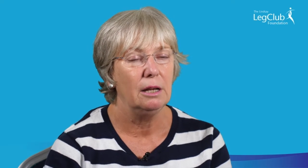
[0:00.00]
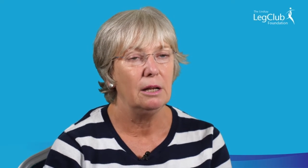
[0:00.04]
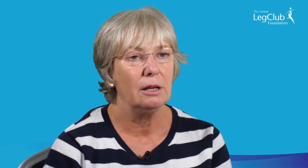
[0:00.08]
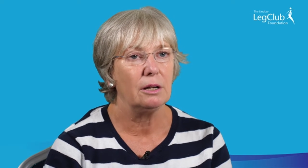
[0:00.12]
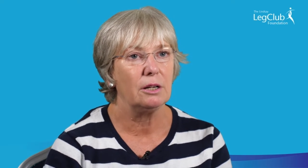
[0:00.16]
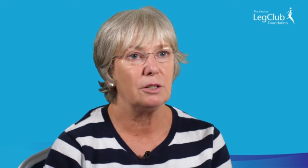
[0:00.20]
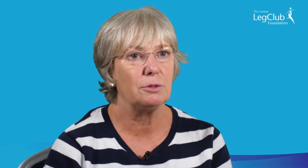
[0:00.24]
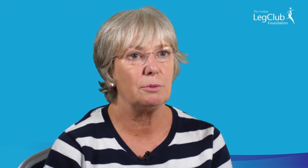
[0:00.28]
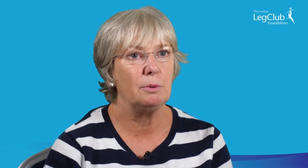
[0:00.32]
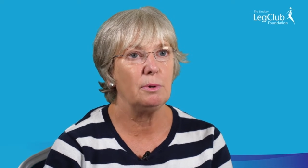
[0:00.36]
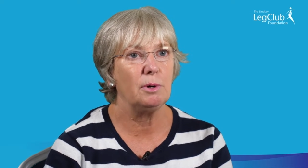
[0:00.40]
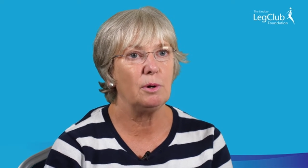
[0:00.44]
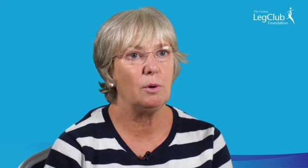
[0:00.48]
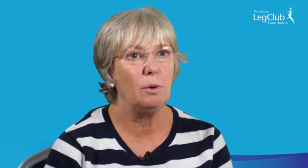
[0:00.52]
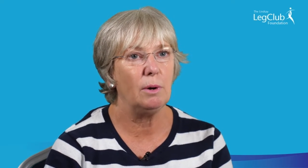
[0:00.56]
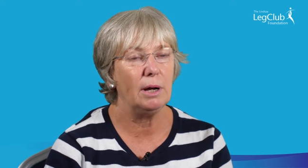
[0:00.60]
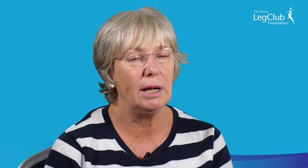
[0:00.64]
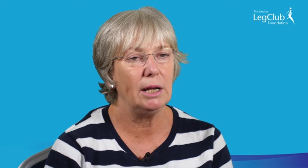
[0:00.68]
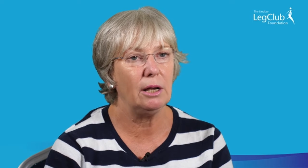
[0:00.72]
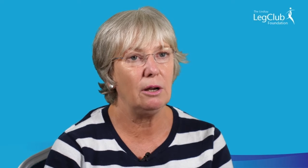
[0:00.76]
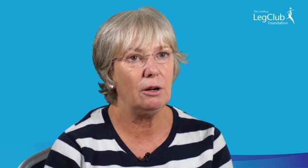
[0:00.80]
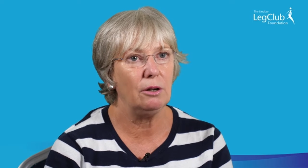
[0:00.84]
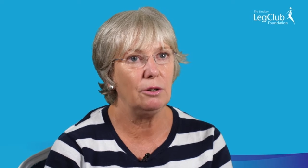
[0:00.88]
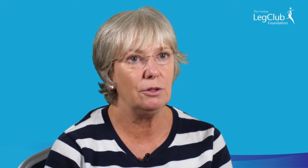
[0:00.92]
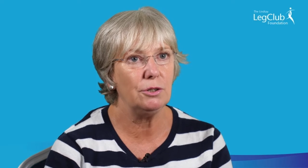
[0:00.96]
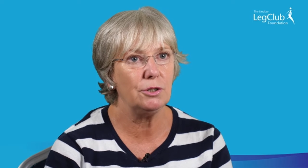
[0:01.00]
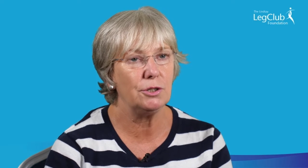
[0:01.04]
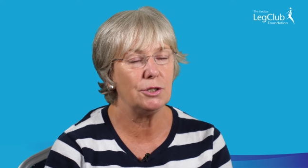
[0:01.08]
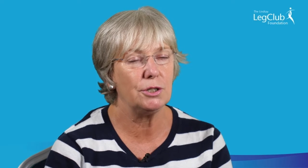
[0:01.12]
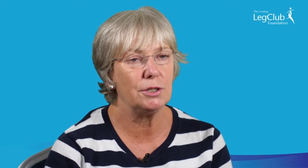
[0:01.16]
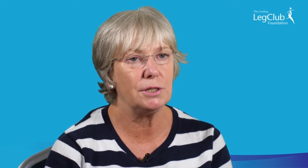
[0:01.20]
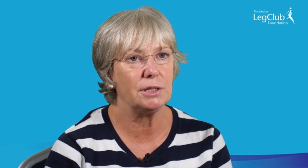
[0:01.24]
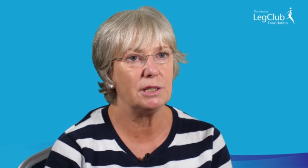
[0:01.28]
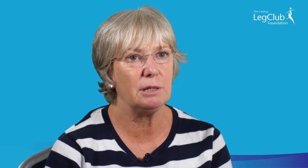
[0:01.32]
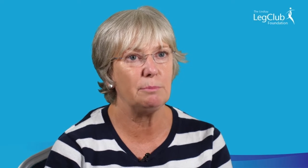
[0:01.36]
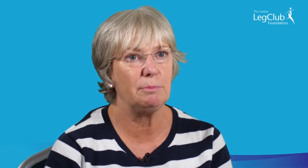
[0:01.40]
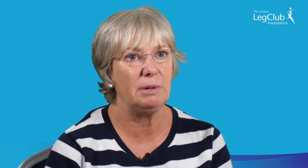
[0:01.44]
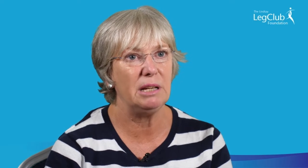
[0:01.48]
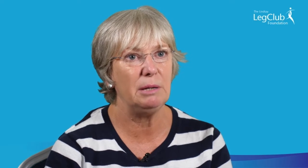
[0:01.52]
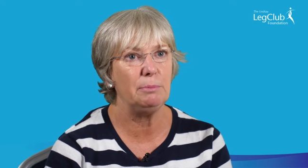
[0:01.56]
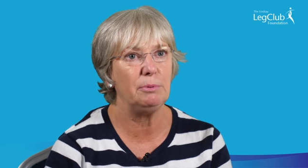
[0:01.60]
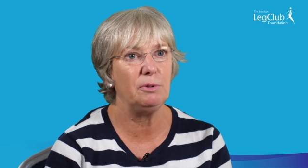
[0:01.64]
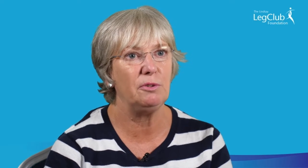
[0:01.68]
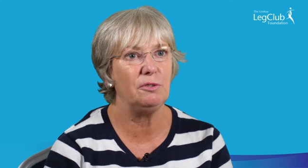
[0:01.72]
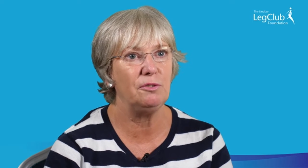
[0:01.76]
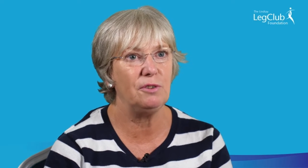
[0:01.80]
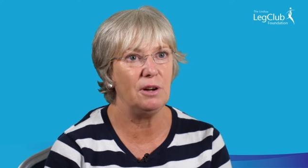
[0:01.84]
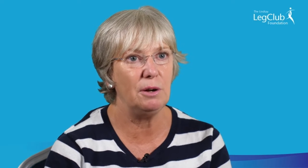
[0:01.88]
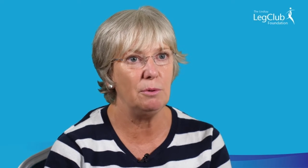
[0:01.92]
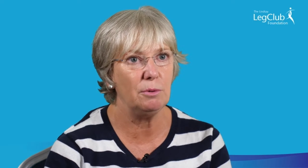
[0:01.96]
Because we were quite conscious that people
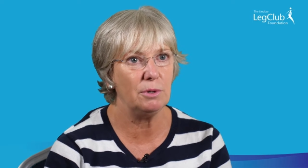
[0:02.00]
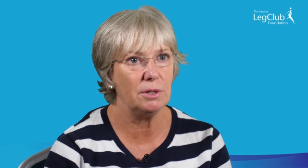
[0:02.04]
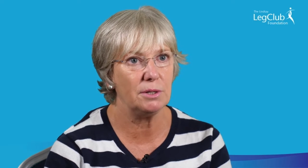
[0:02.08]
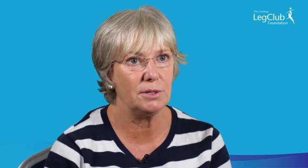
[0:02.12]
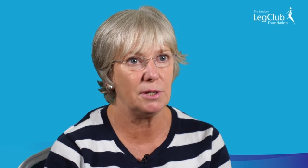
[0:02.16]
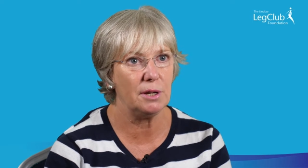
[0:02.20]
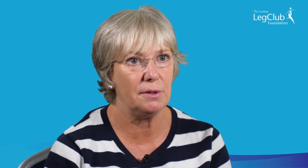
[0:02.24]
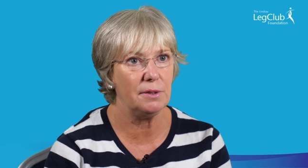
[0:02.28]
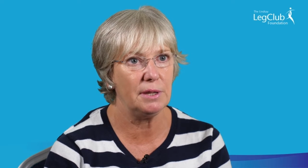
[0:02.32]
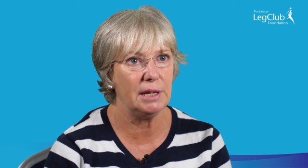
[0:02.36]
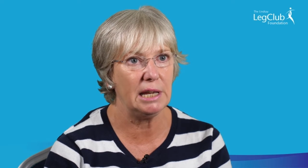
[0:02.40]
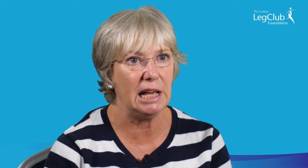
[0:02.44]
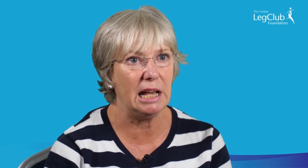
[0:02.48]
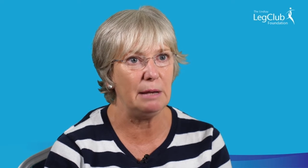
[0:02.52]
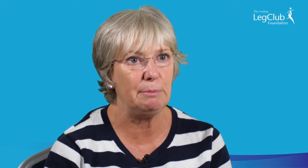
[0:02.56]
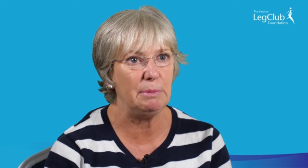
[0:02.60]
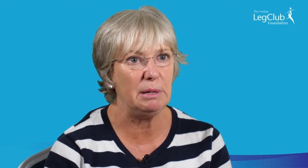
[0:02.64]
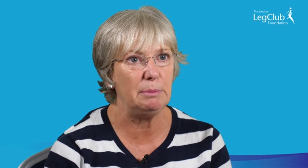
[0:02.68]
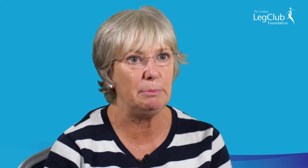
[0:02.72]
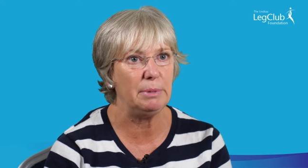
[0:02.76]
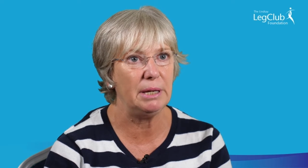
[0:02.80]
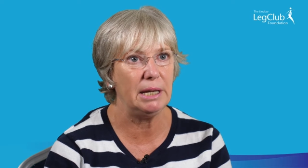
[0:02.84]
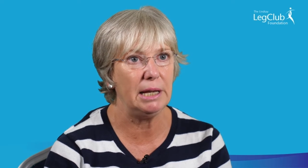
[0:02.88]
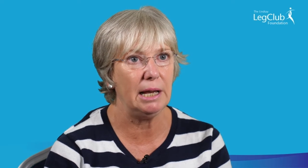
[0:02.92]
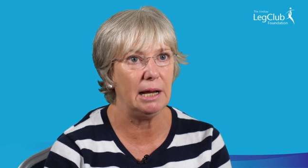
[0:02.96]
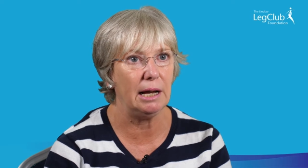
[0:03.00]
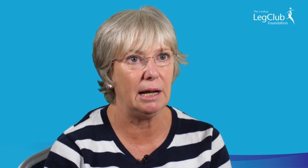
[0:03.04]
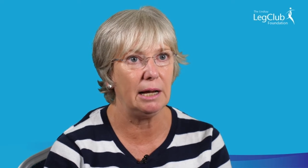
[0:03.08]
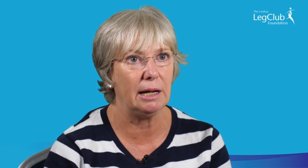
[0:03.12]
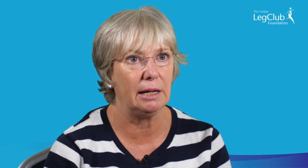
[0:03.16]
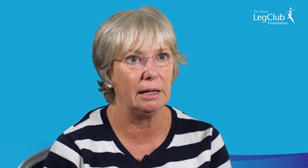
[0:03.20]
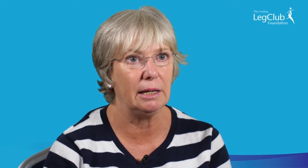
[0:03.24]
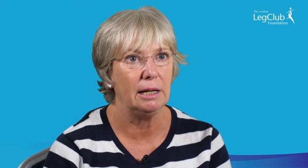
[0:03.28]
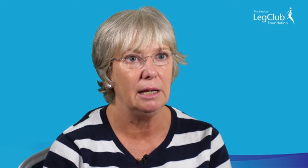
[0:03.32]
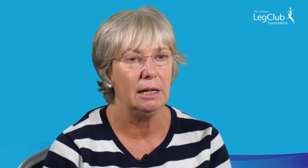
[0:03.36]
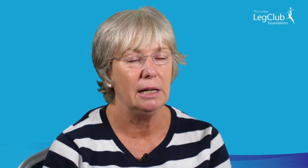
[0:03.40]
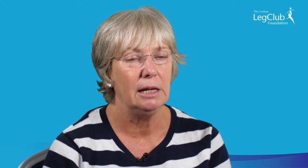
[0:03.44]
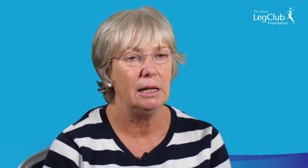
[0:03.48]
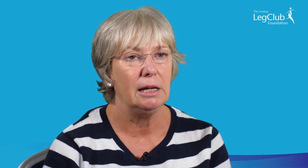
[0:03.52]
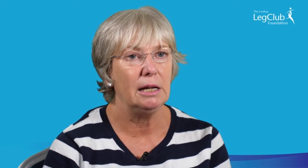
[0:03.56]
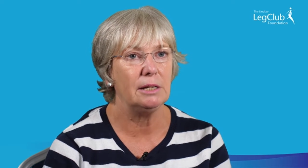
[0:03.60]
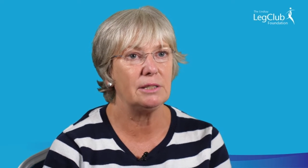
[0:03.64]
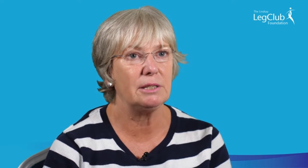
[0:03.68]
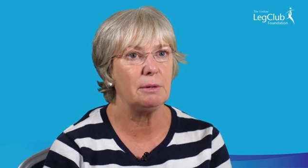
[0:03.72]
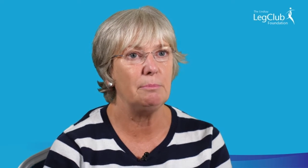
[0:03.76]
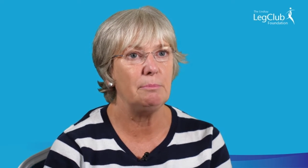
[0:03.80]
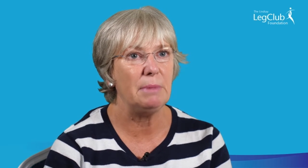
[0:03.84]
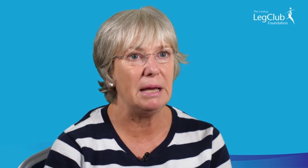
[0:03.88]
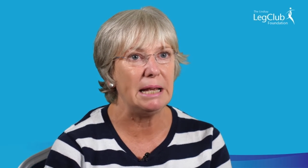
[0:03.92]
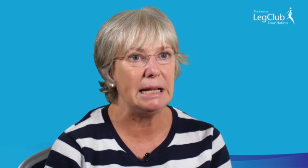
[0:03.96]
focus on the ABPI as
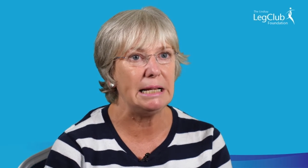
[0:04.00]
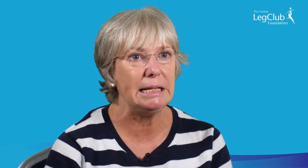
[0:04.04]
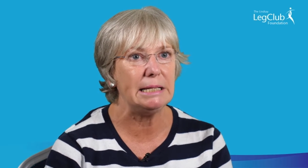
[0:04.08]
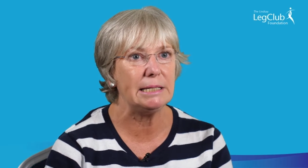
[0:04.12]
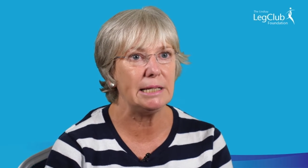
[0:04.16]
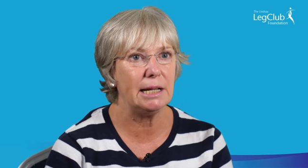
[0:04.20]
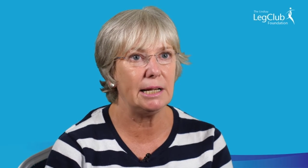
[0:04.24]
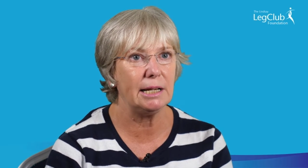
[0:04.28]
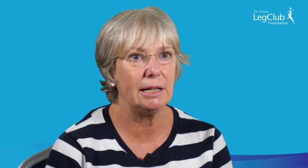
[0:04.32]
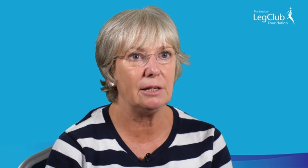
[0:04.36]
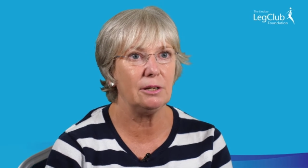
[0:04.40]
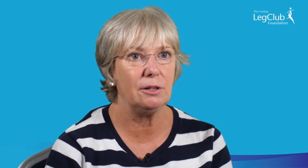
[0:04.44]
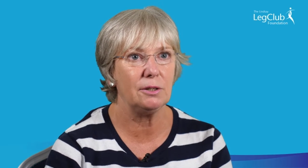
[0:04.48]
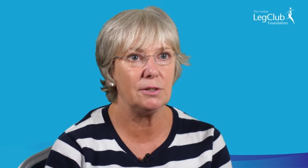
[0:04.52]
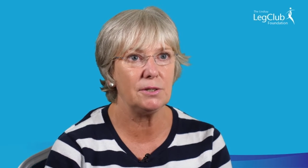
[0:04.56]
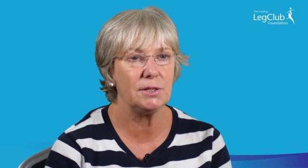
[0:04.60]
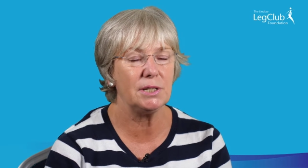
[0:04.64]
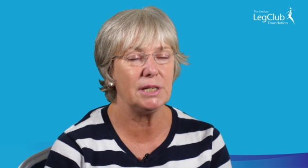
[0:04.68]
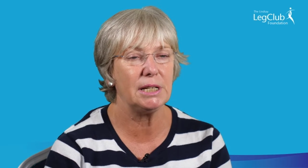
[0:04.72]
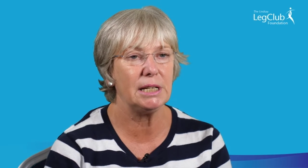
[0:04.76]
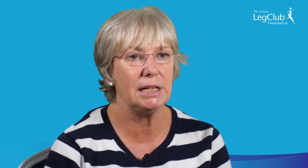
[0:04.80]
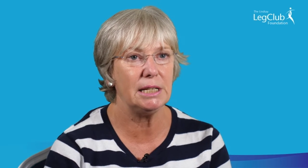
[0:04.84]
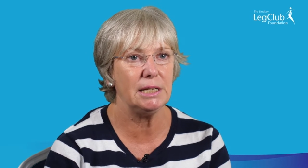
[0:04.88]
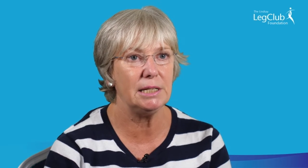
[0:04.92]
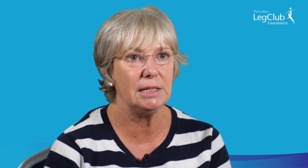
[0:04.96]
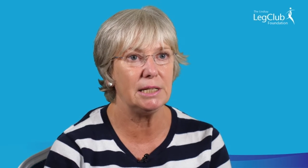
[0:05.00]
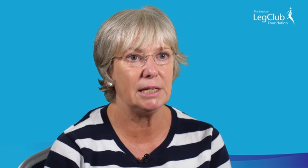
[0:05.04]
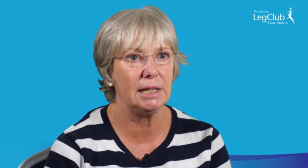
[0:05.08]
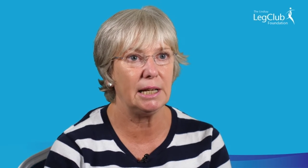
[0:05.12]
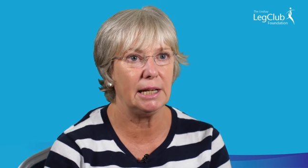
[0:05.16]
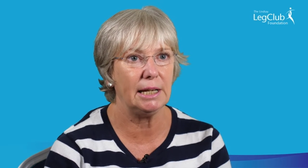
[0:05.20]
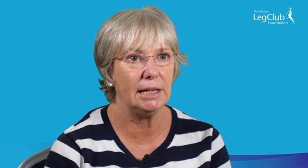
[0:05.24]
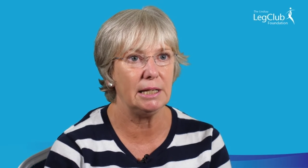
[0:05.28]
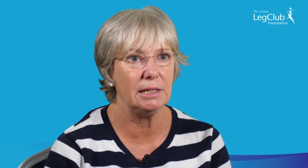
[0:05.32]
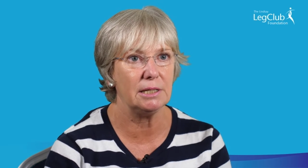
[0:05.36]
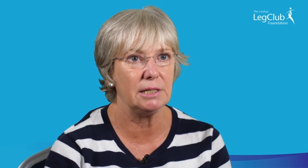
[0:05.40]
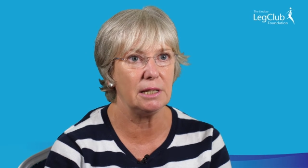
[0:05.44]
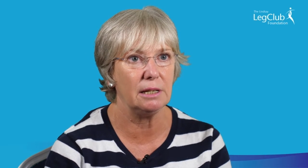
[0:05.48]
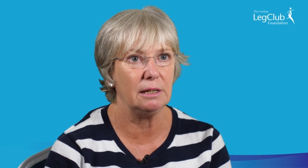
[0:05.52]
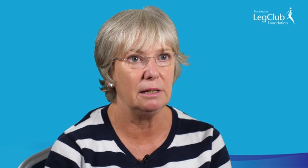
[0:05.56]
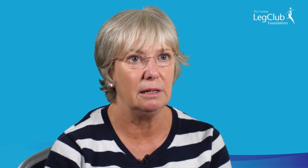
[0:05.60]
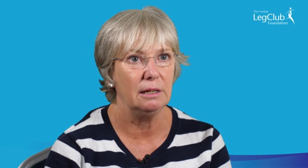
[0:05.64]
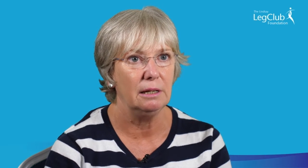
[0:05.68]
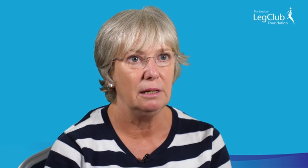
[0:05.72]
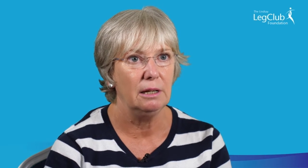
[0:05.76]
a main diagnostic indicator,